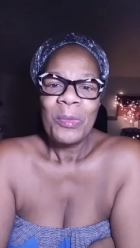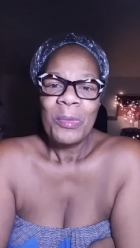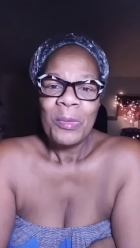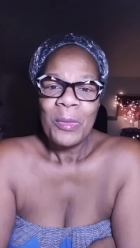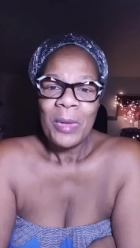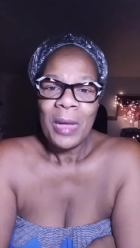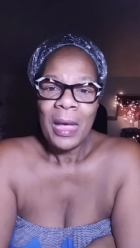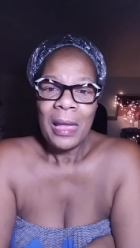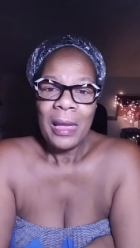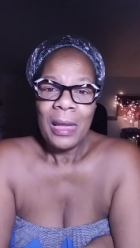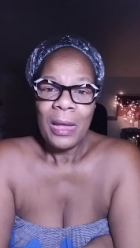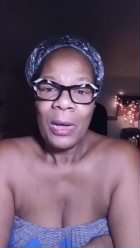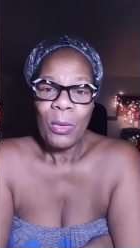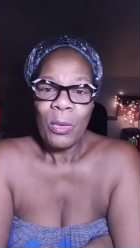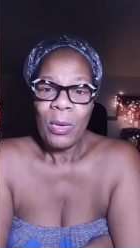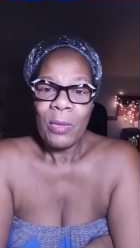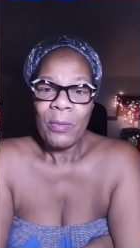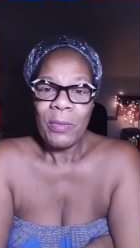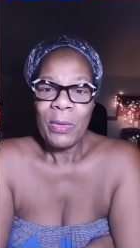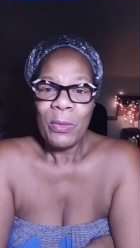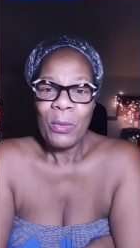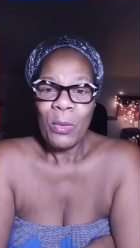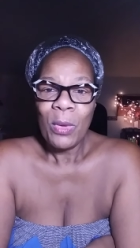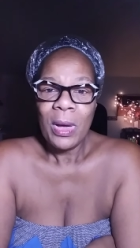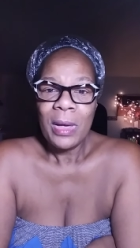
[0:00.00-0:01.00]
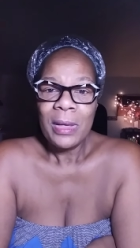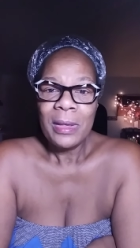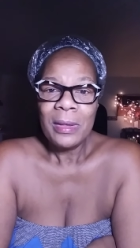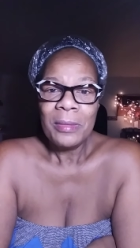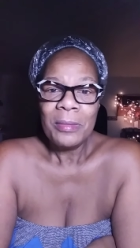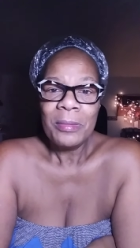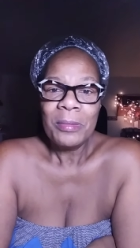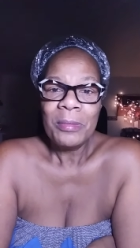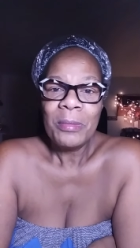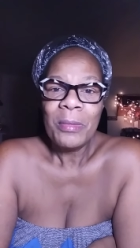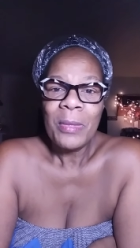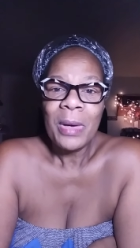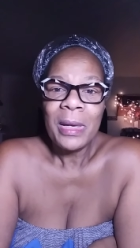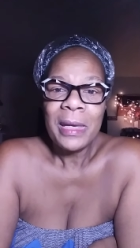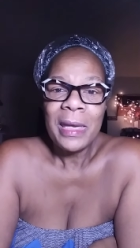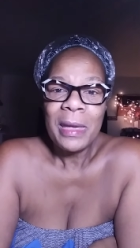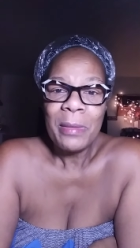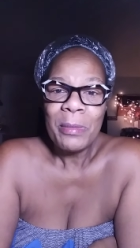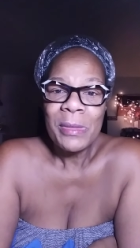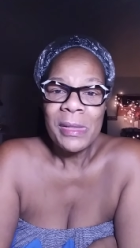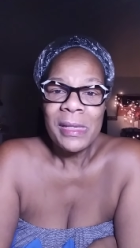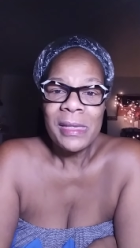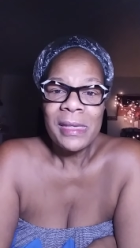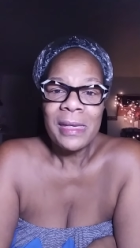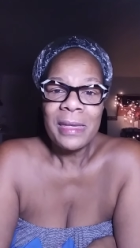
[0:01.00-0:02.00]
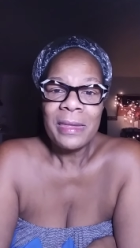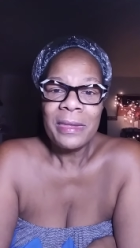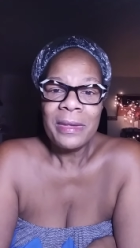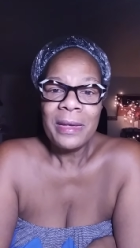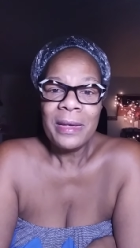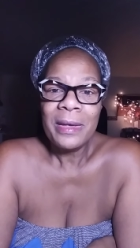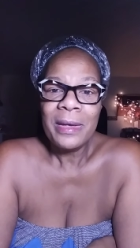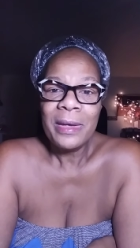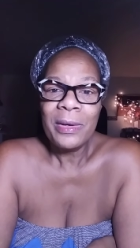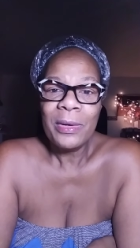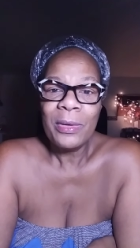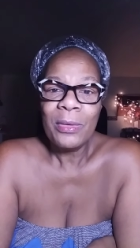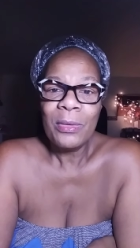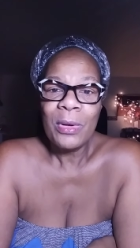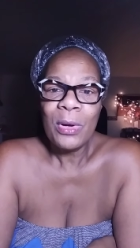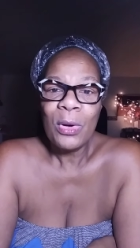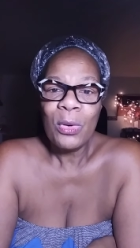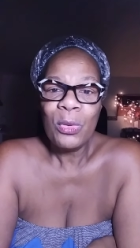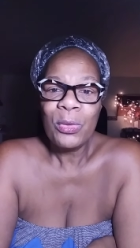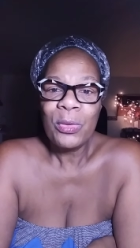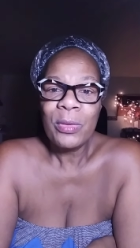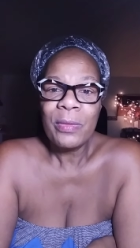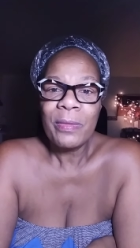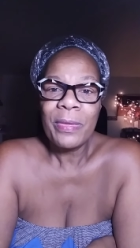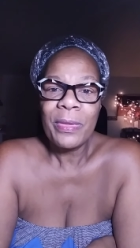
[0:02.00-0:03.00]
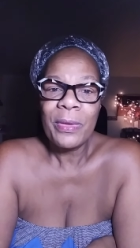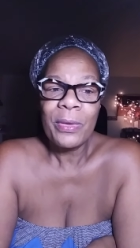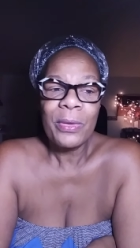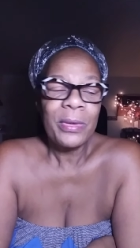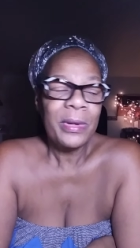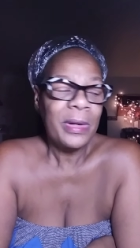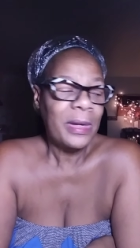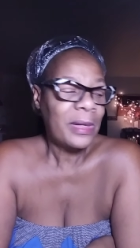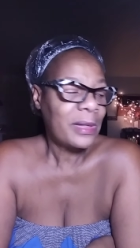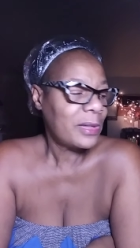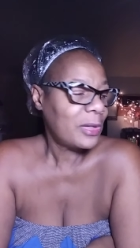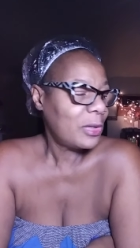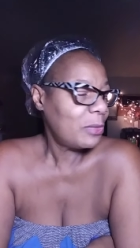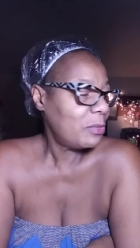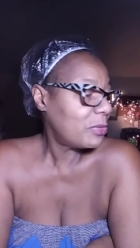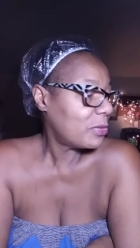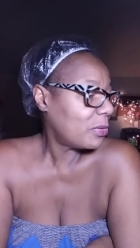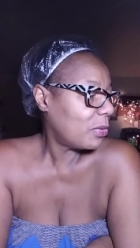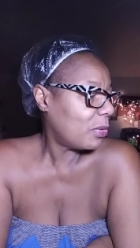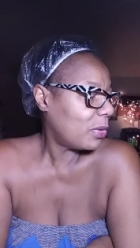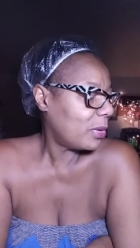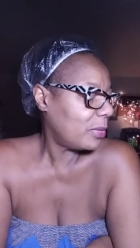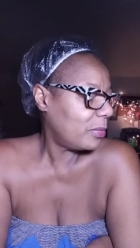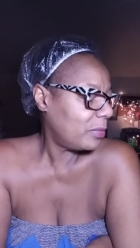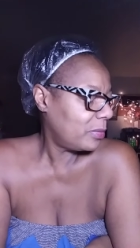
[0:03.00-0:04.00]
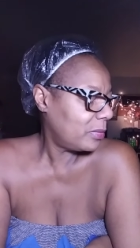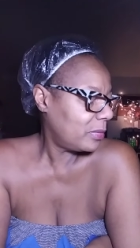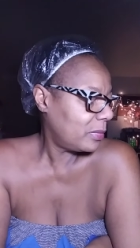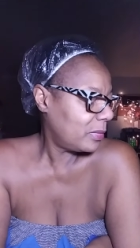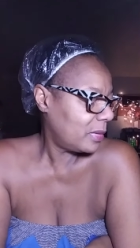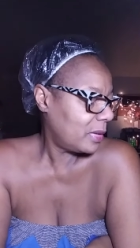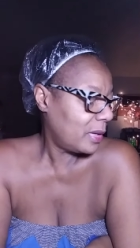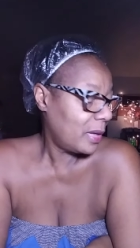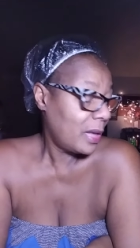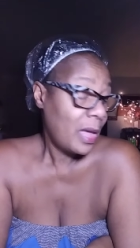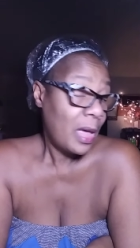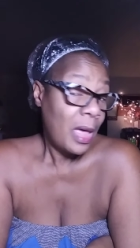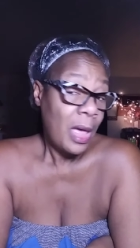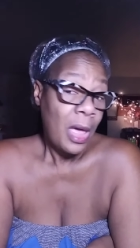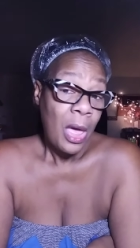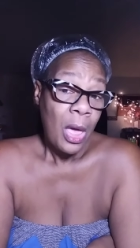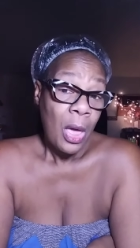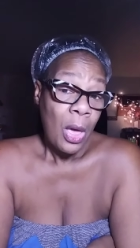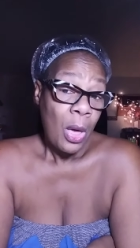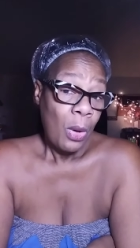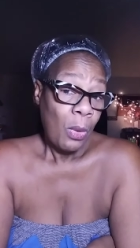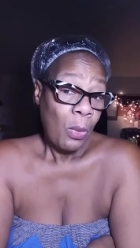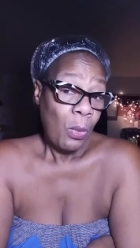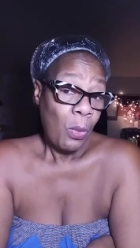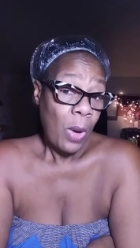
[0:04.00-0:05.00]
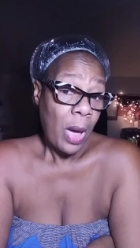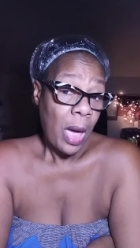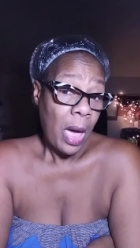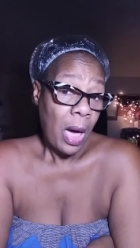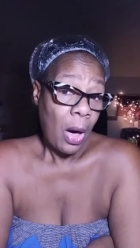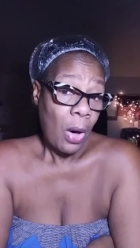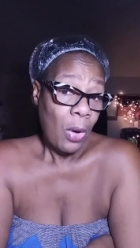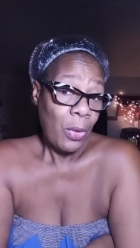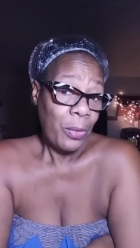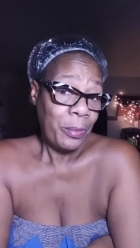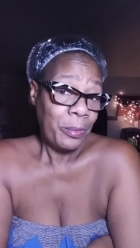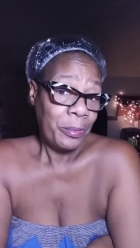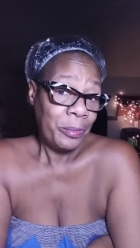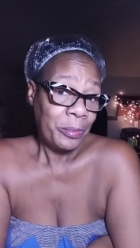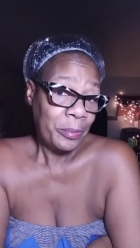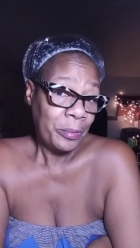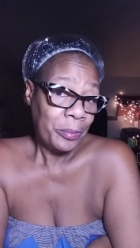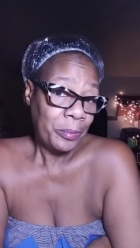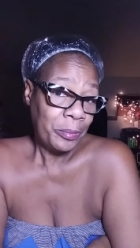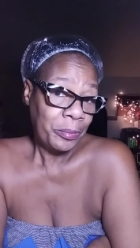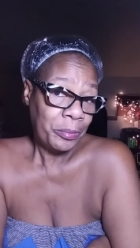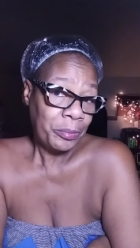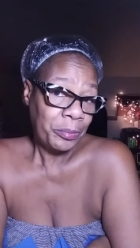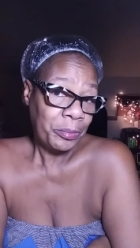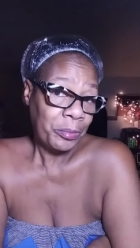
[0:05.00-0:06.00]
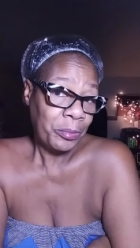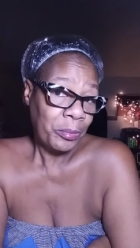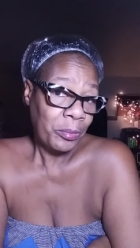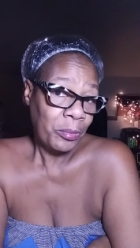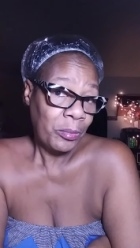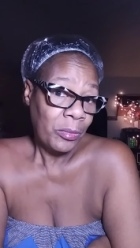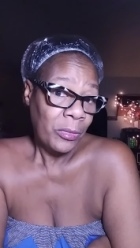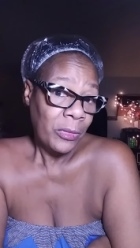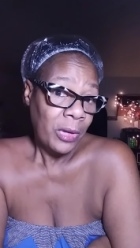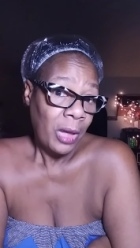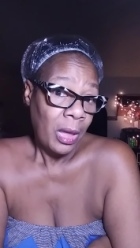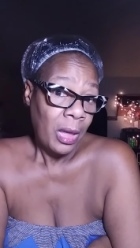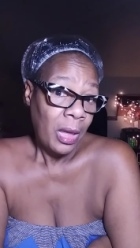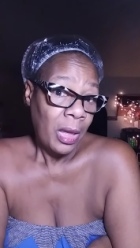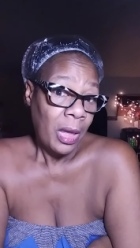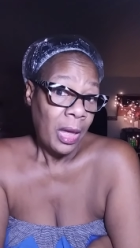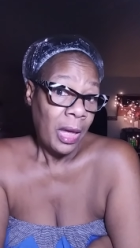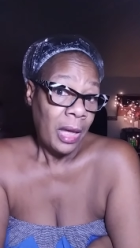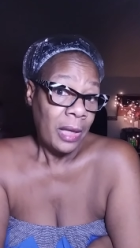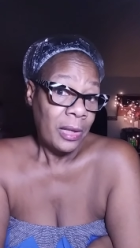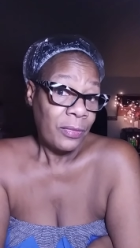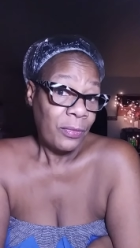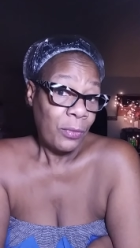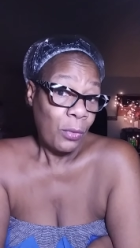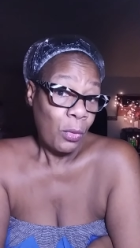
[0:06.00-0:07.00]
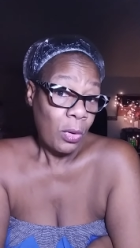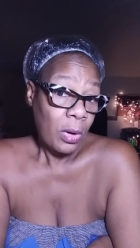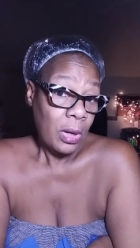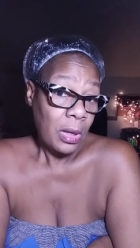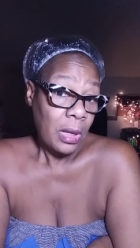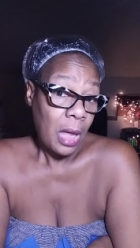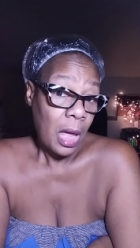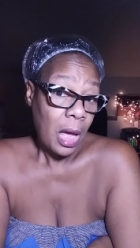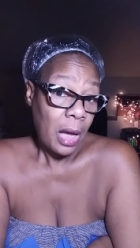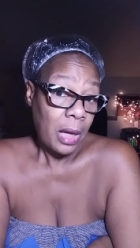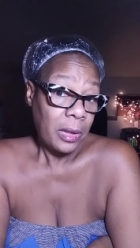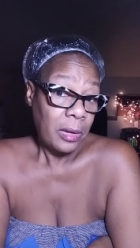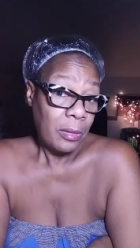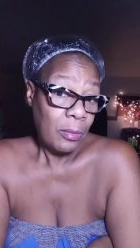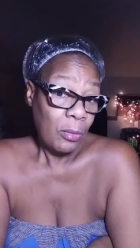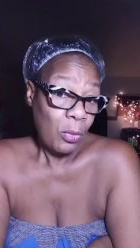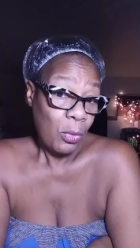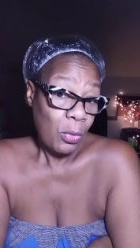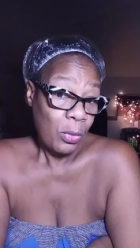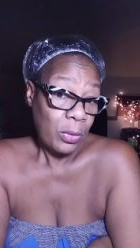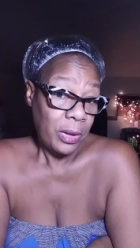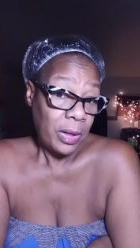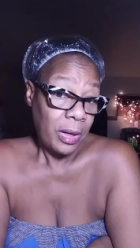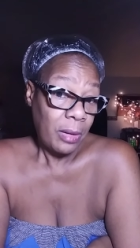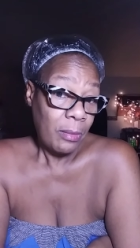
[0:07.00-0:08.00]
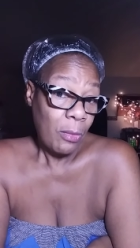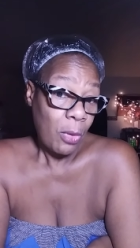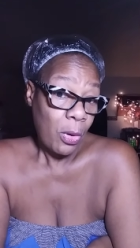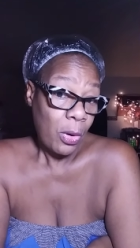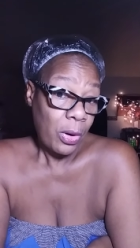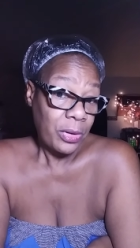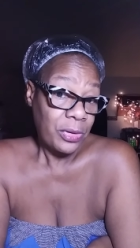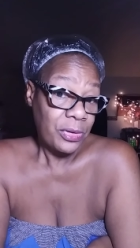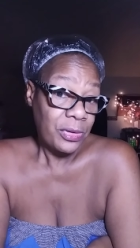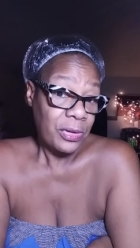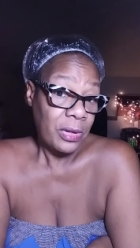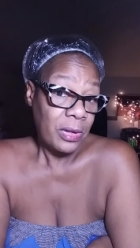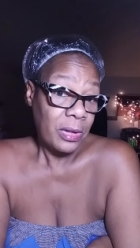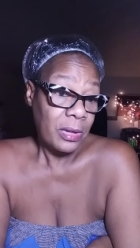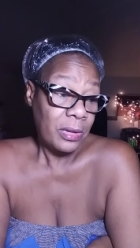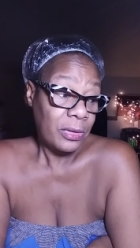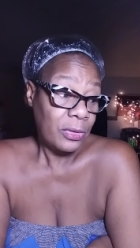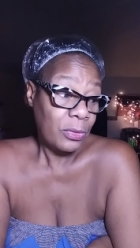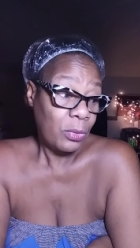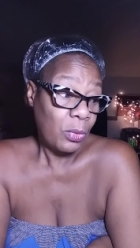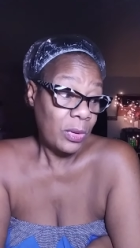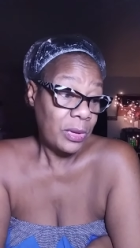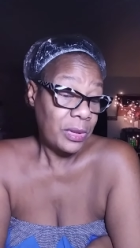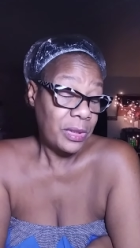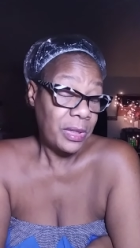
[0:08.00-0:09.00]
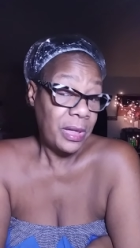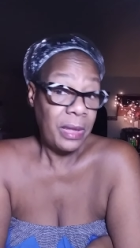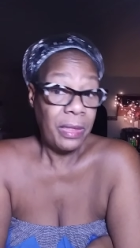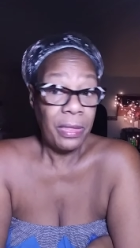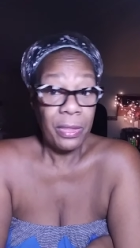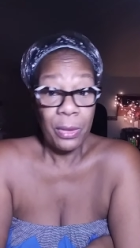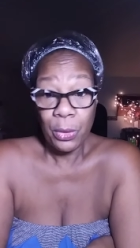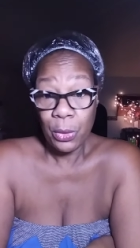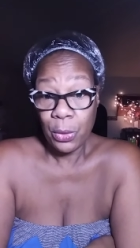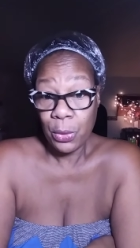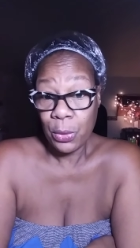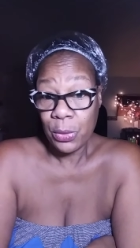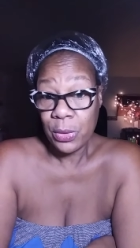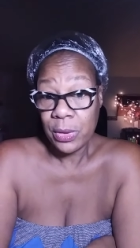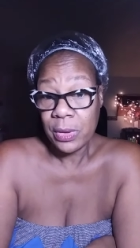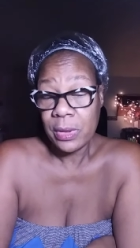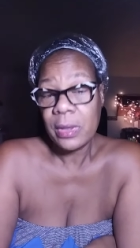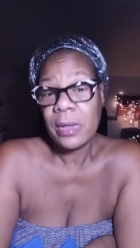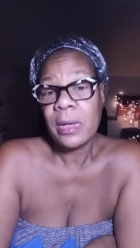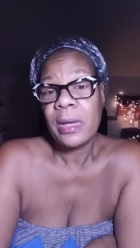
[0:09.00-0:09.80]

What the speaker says: Hello everyone, my name is Cynthia Hill, owner of Third Day Soaps Garden. Well, it's 4 o'clock in the morning, March 23rd,